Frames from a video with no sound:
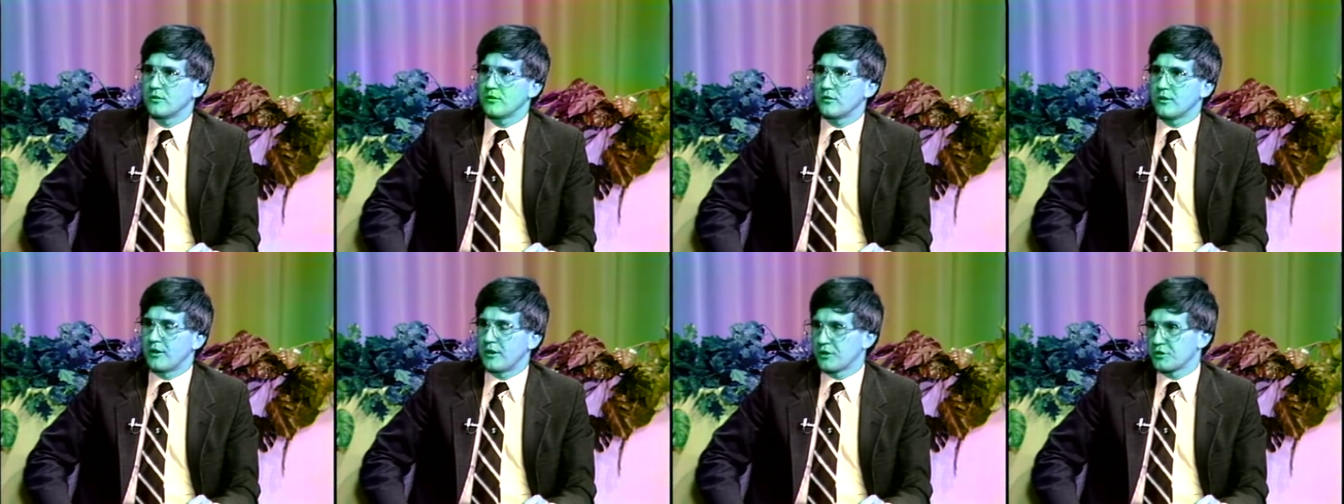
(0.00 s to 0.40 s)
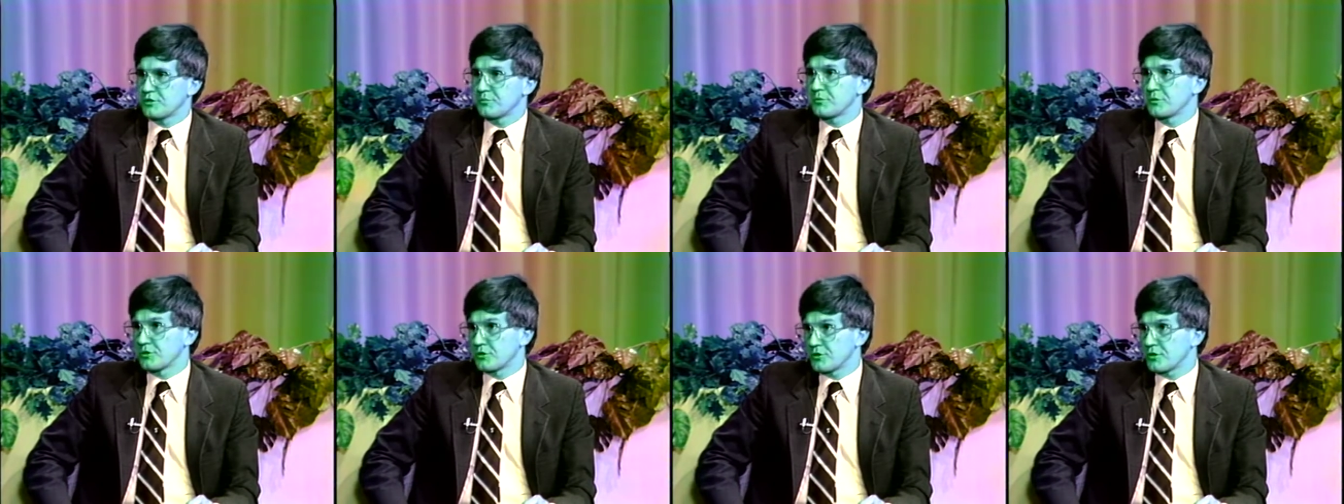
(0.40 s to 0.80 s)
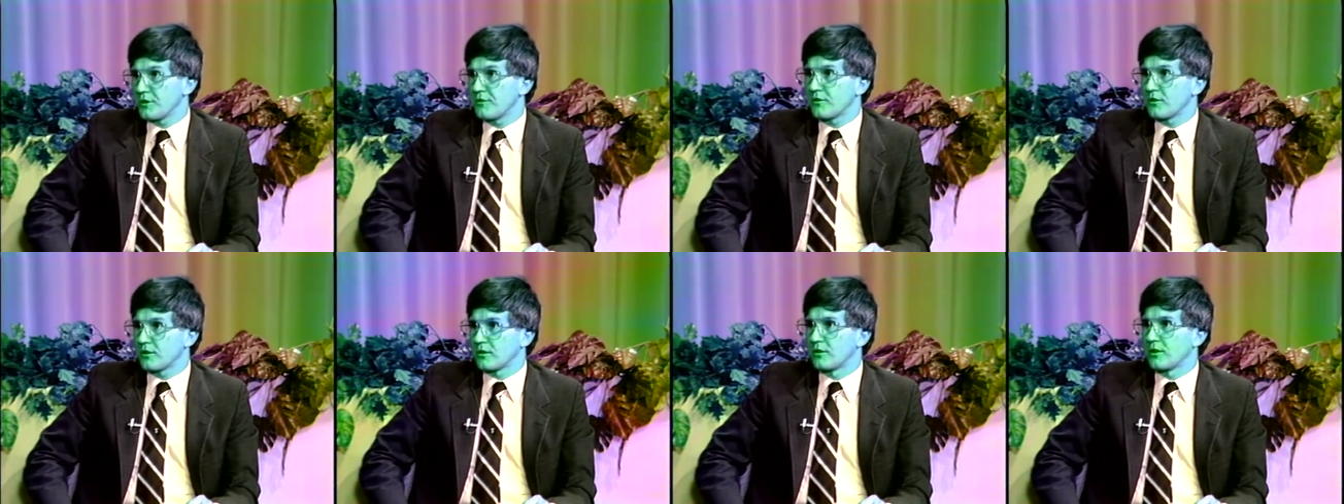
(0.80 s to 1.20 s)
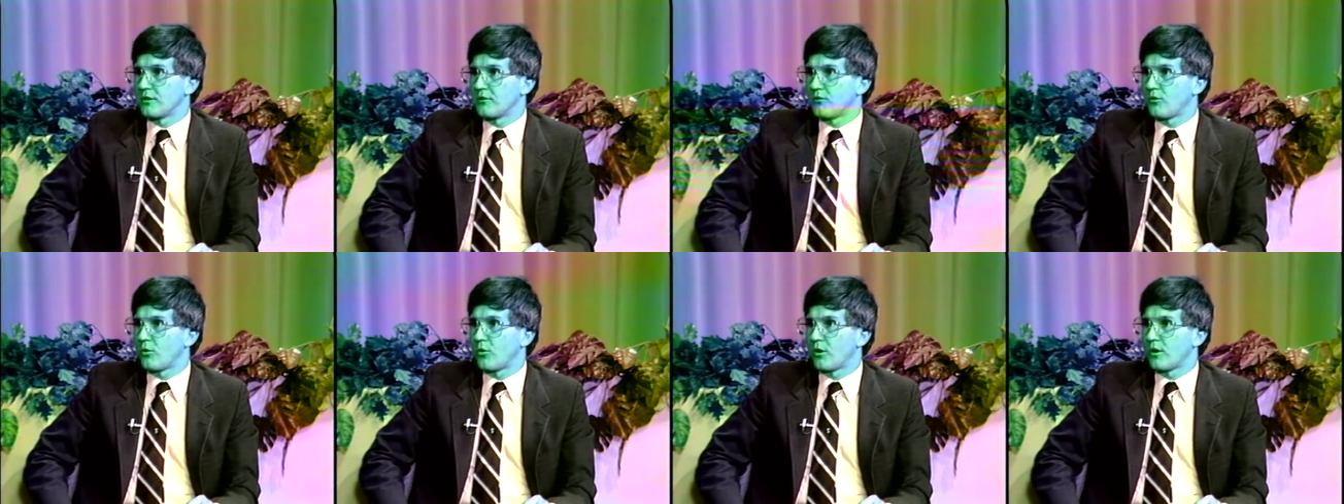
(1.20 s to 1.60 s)
geared specifically
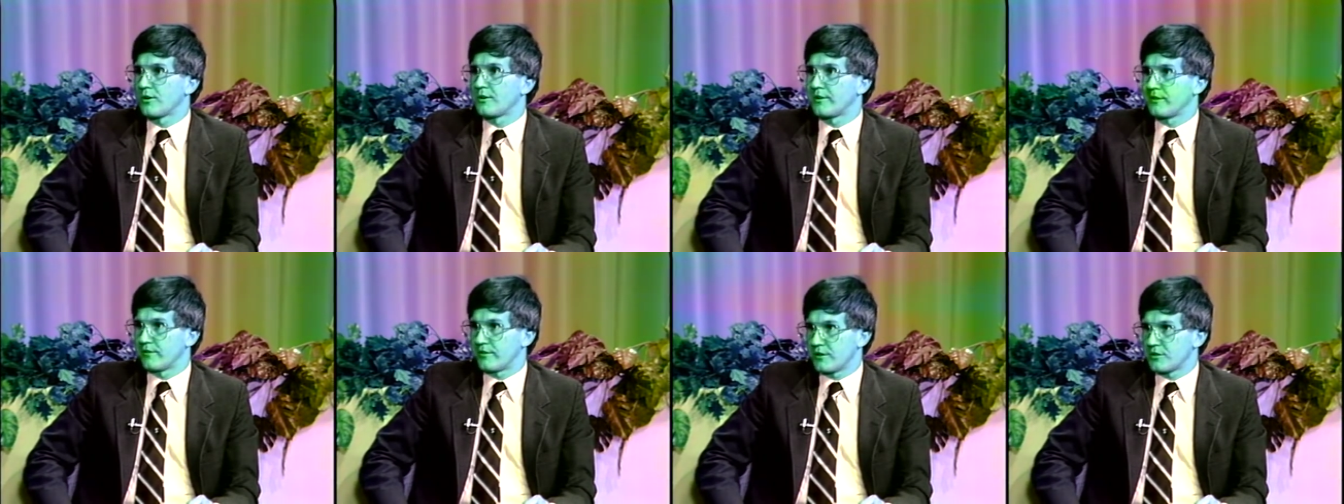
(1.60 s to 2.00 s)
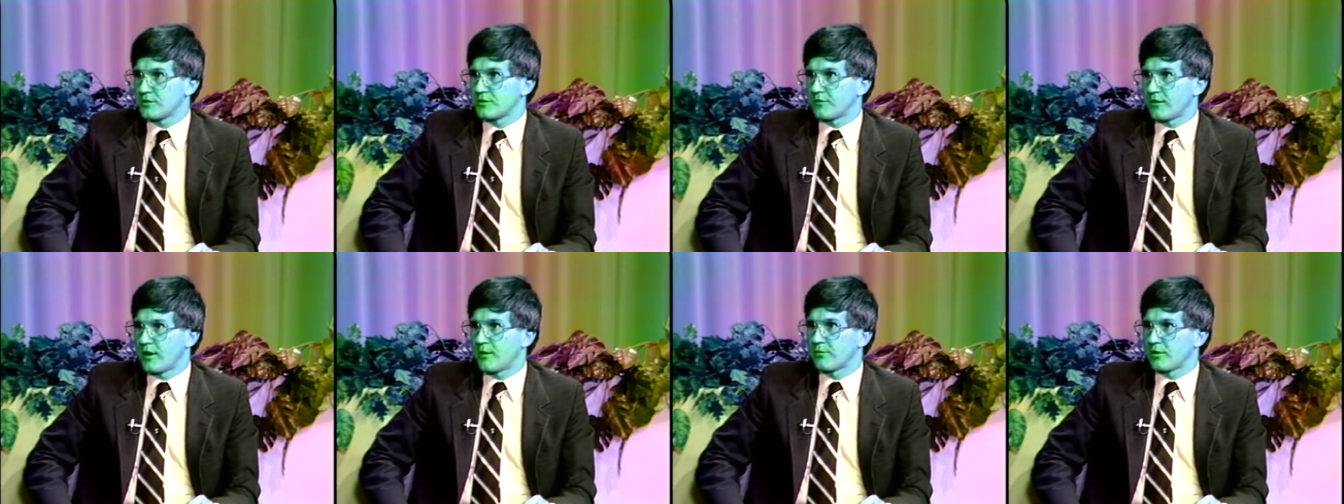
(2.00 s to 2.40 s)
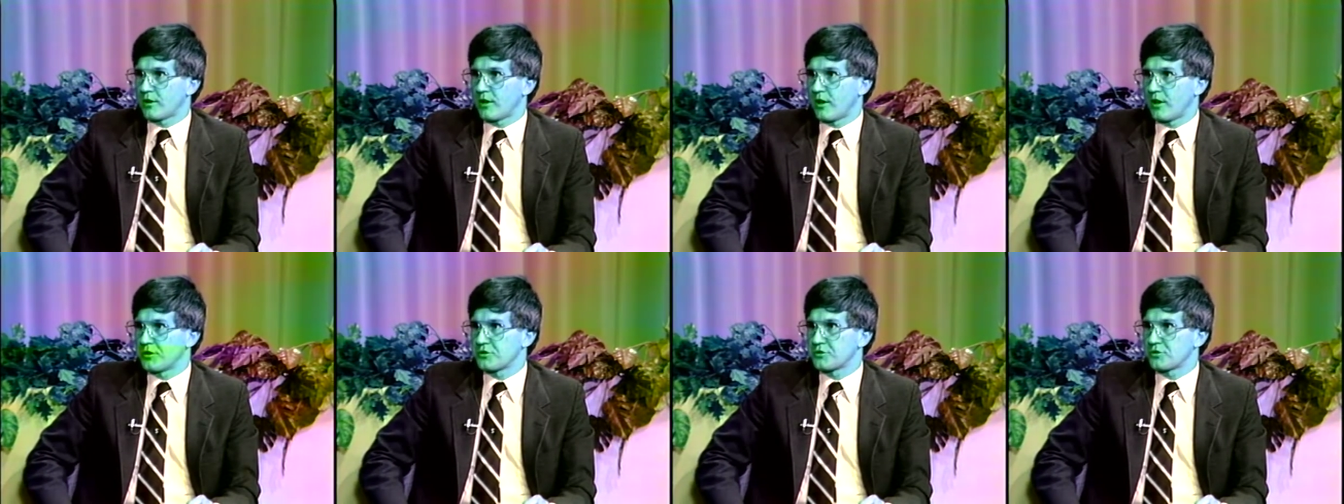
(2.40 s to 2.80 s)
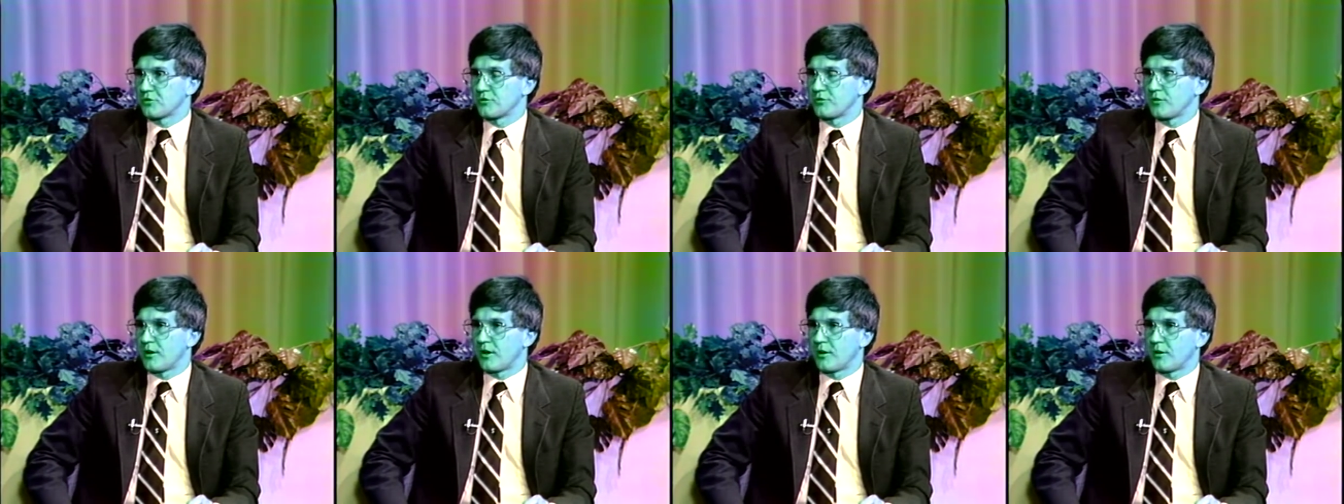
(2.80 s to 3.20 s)
for defensive application of
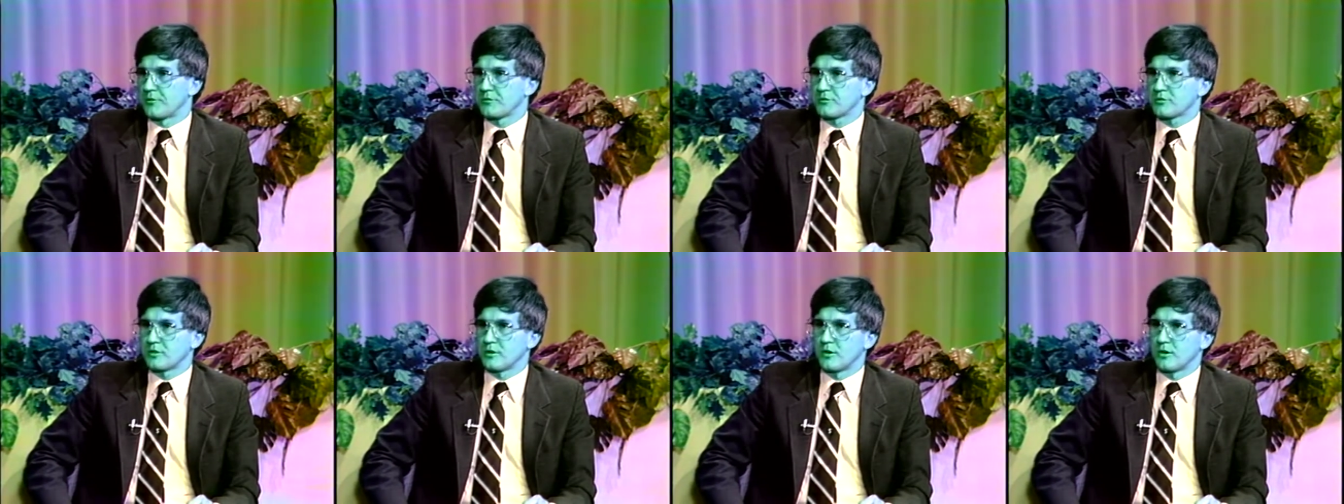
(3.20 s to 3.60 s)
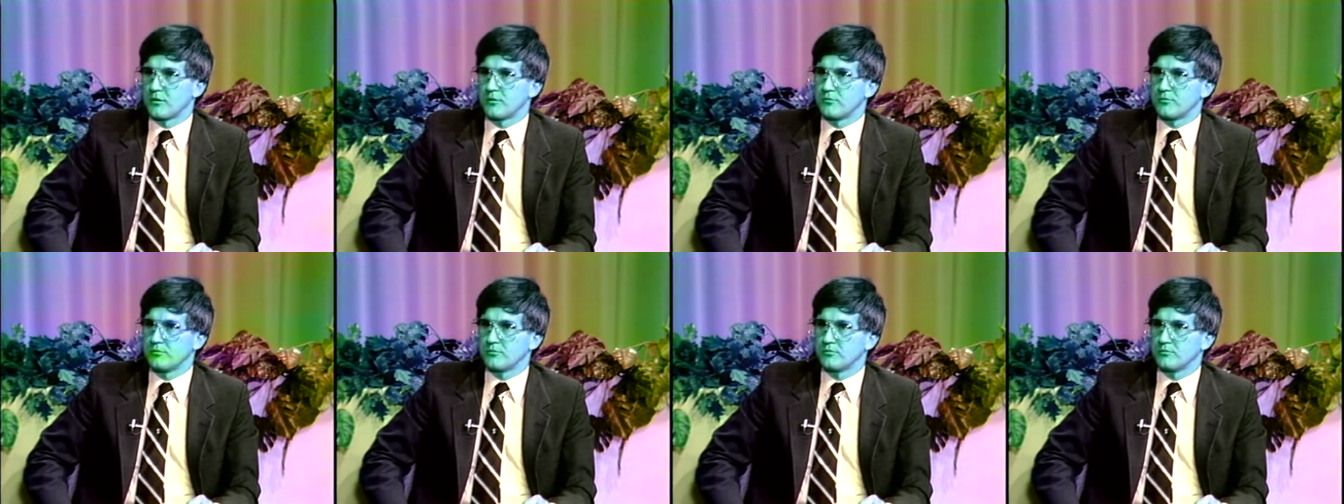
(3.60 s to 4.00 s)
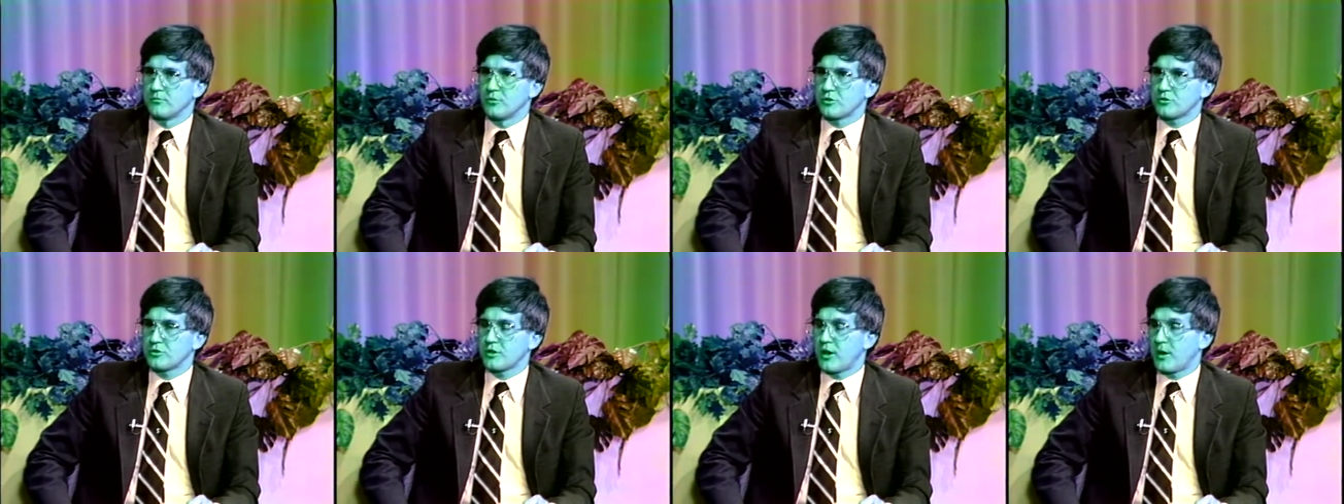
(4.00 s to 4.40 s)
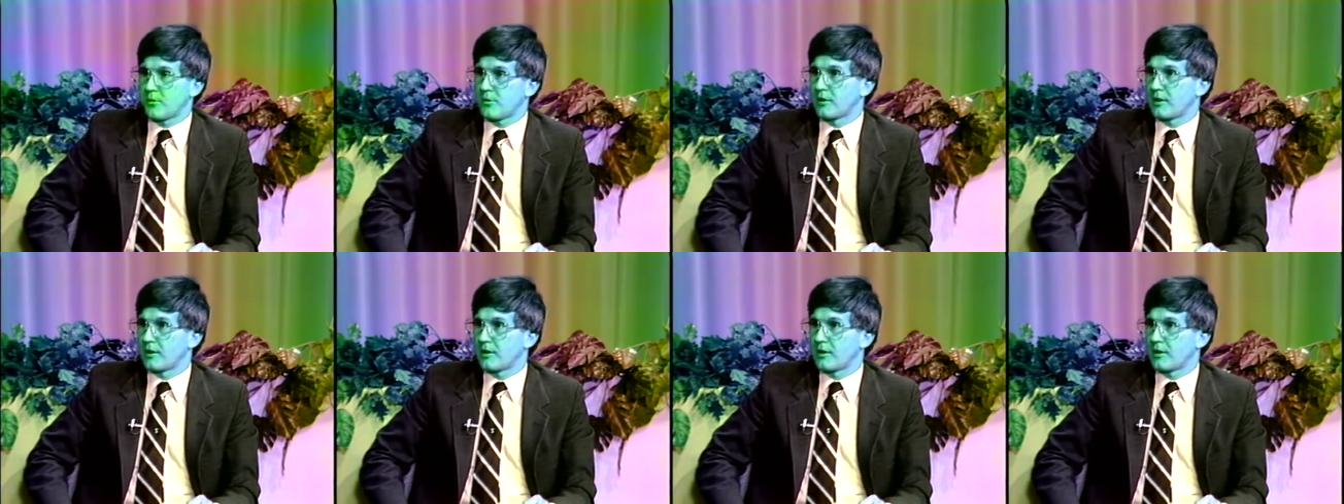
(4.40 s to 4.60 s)
firearms, uh, most commonly